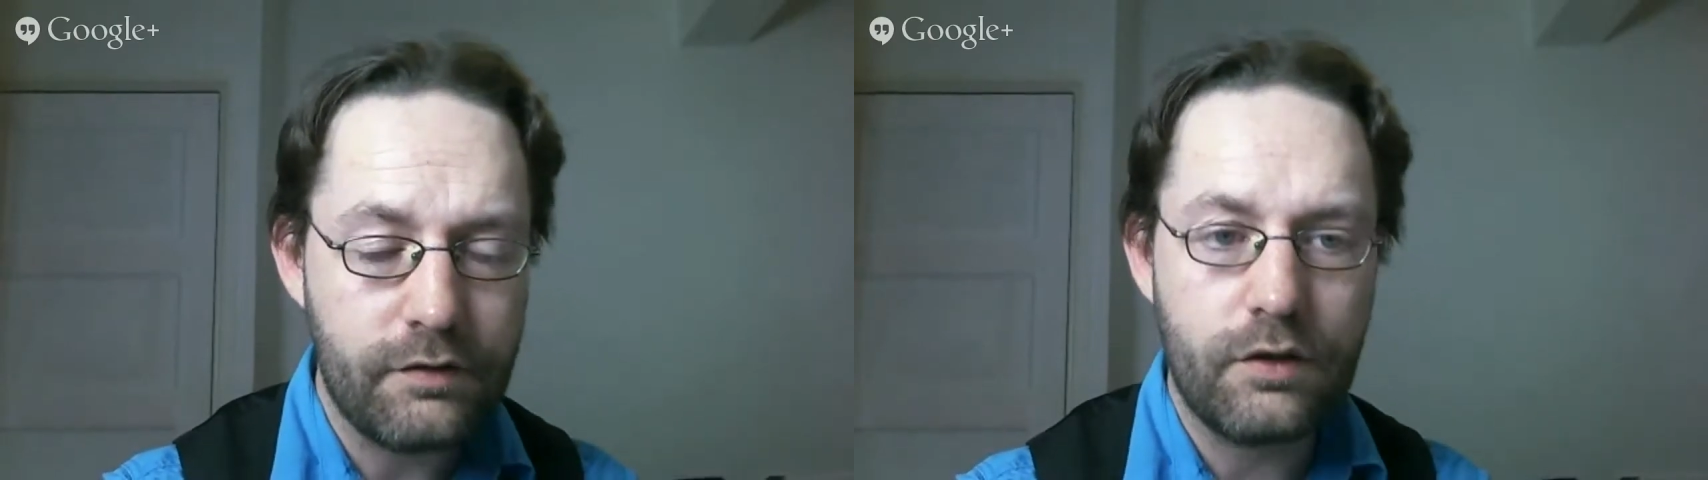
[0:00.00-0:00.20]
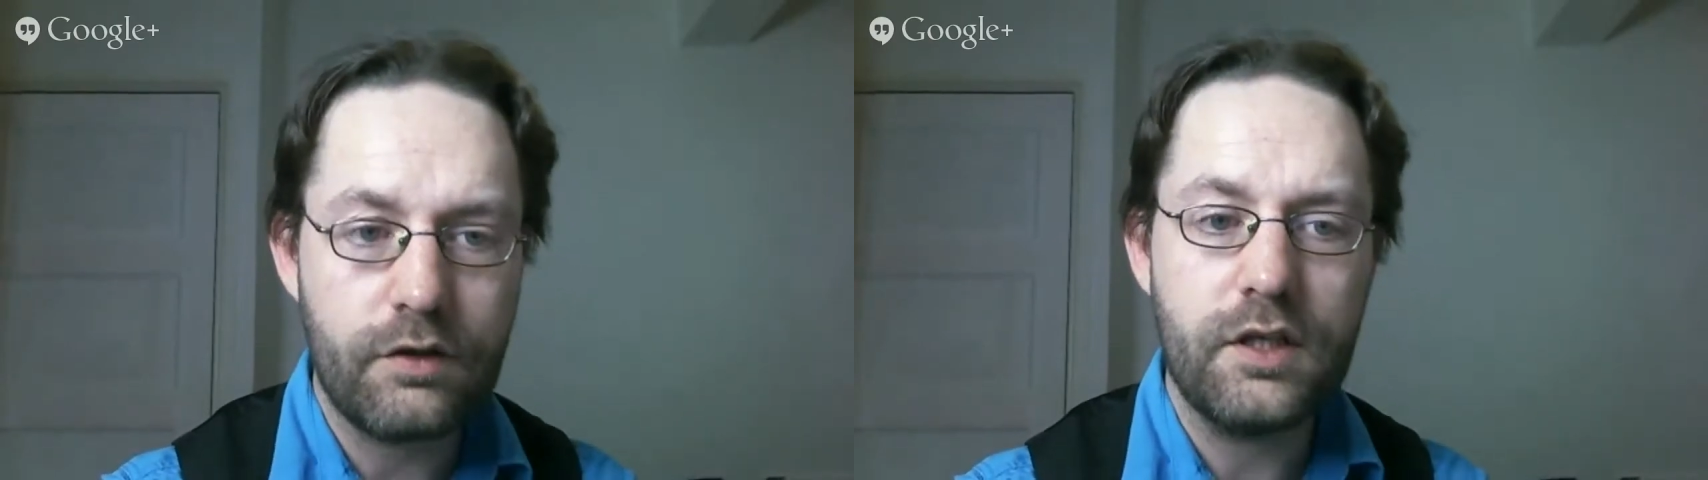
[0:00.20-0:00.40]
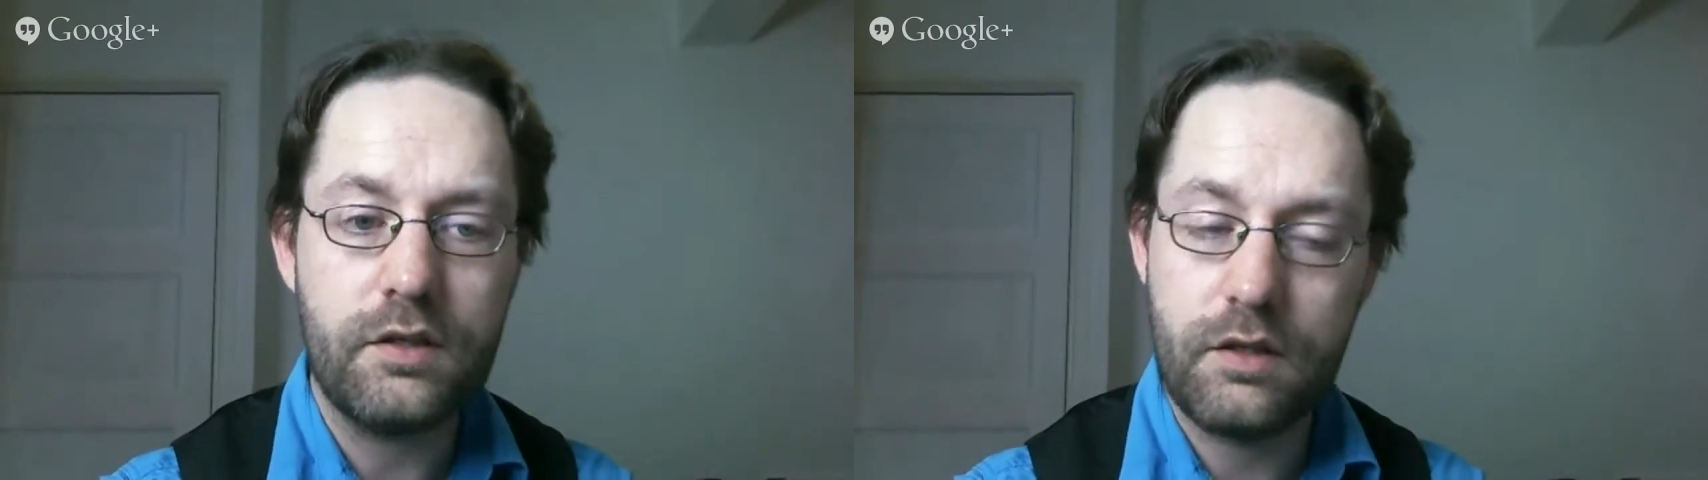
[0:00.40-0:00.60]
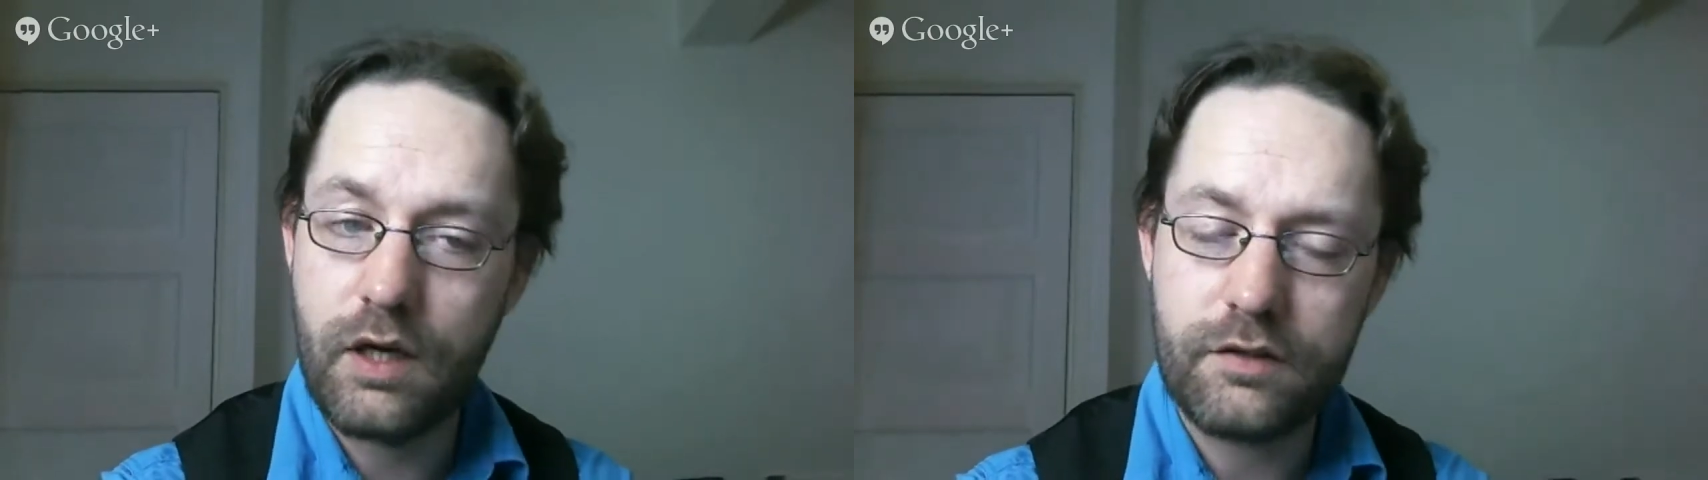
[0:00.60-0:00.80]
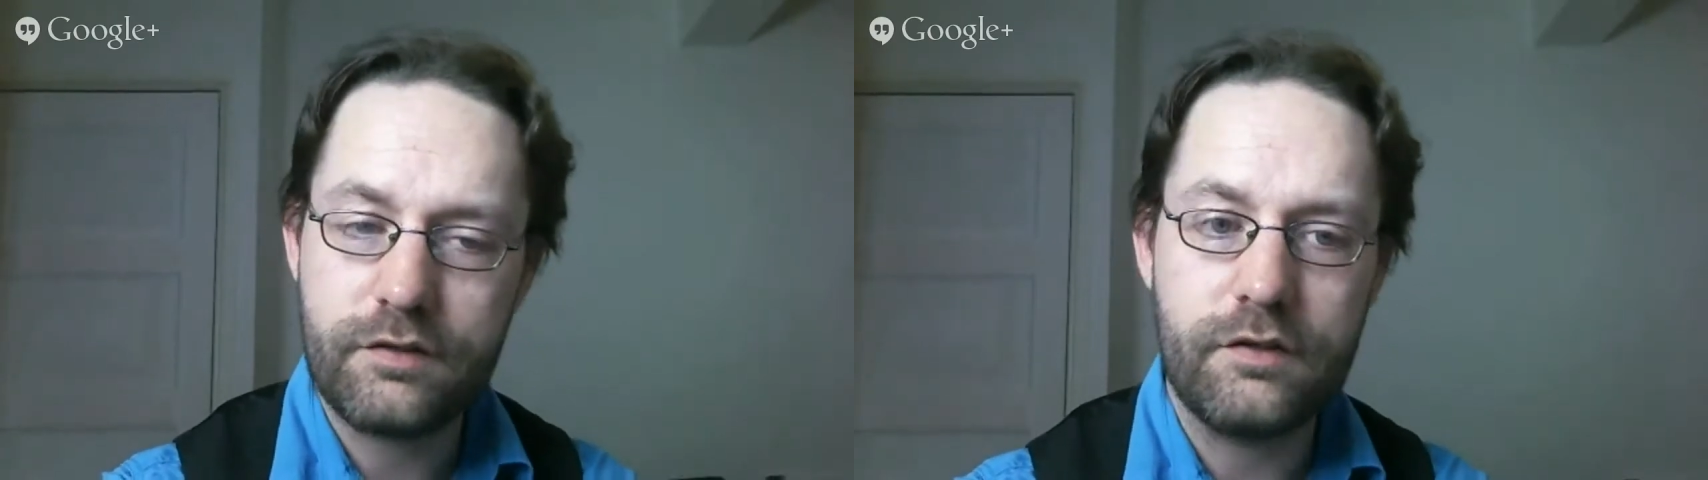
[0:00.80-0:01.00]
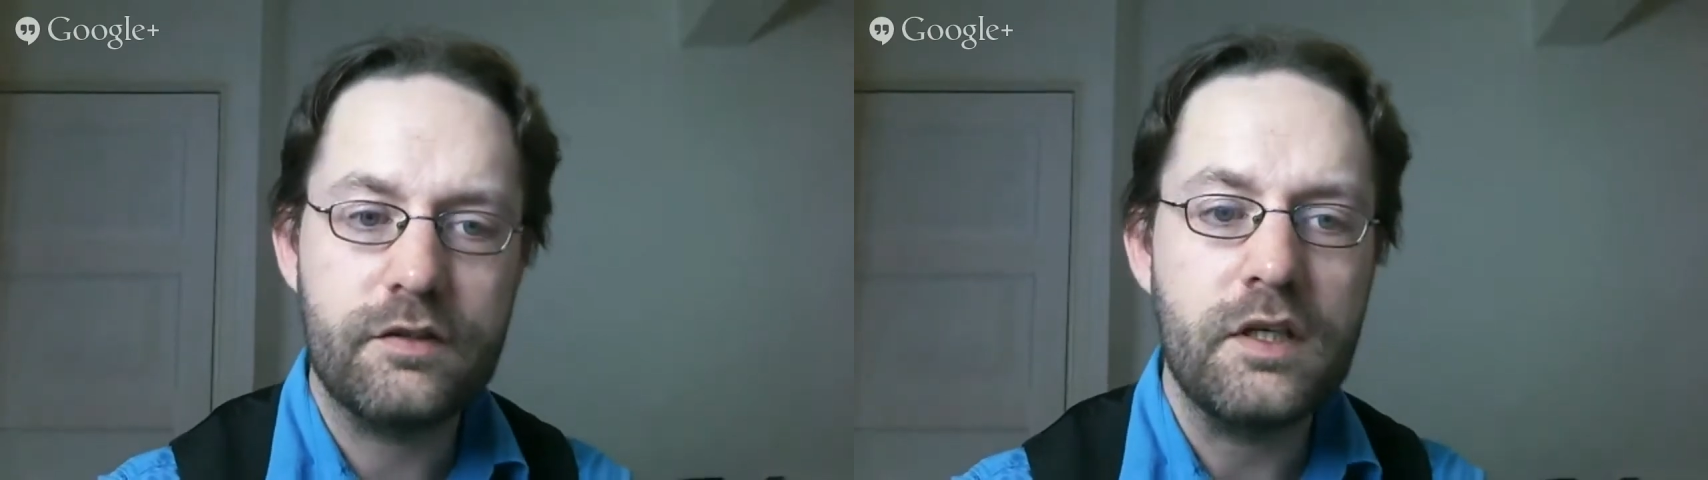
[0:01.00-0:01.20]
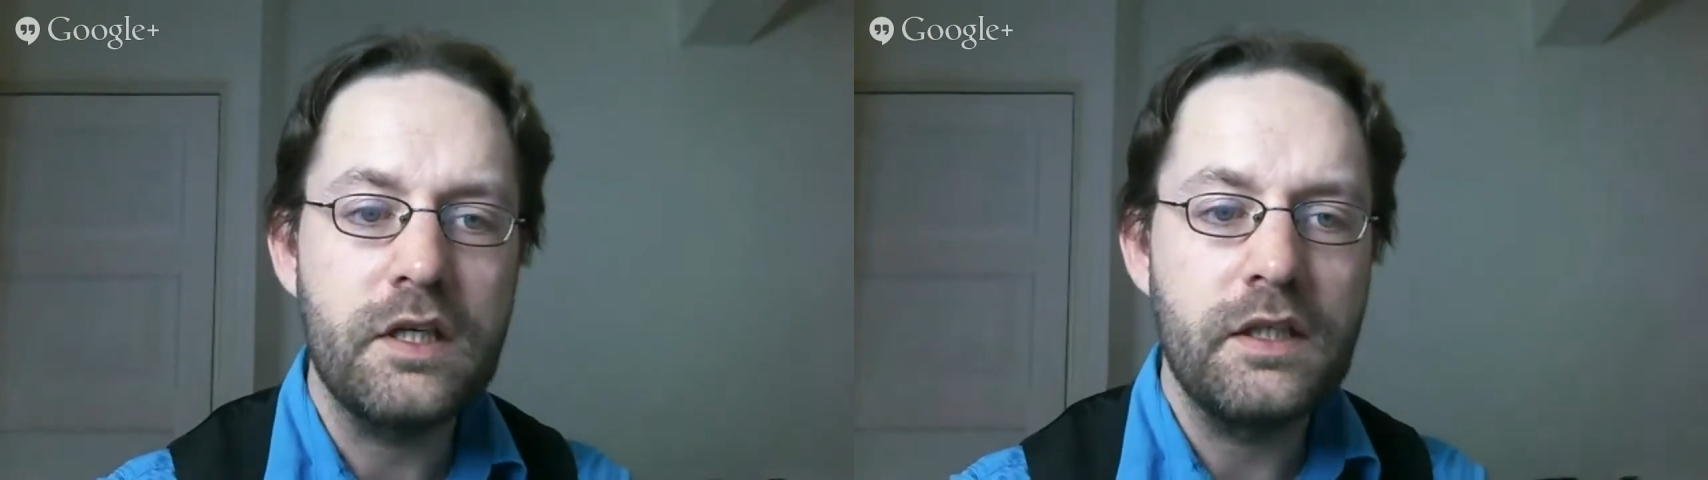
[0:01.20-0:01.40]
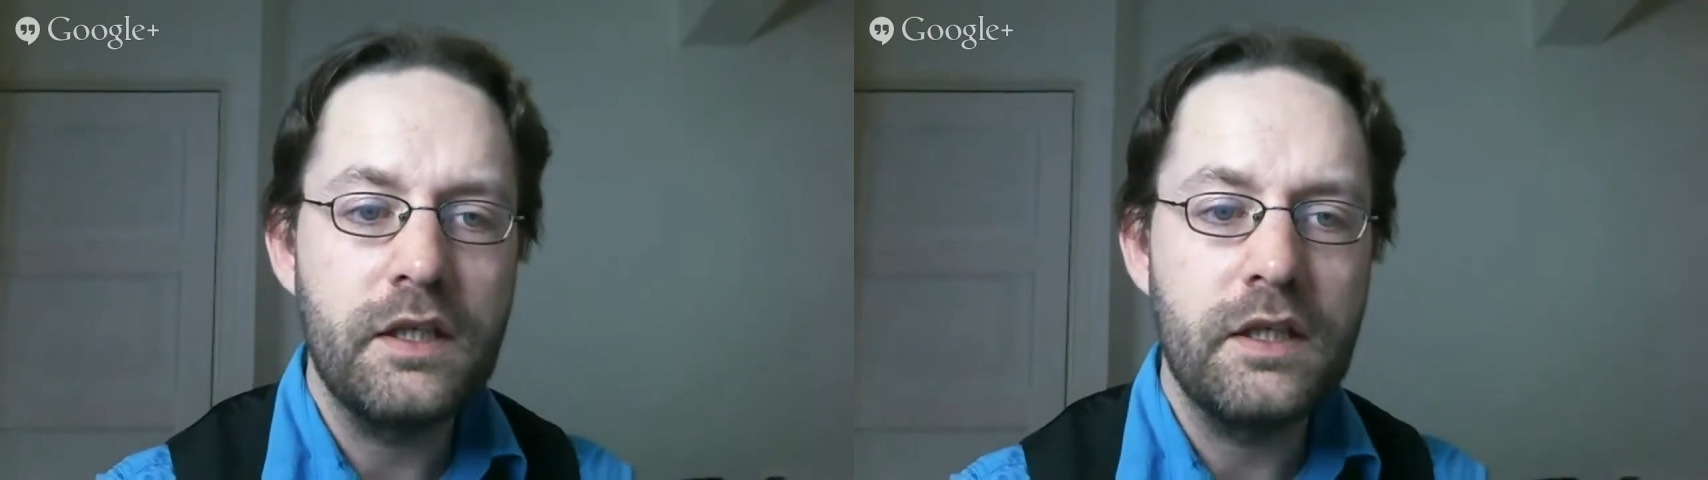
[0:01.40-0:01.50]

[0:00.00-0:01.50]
sorry, glasses,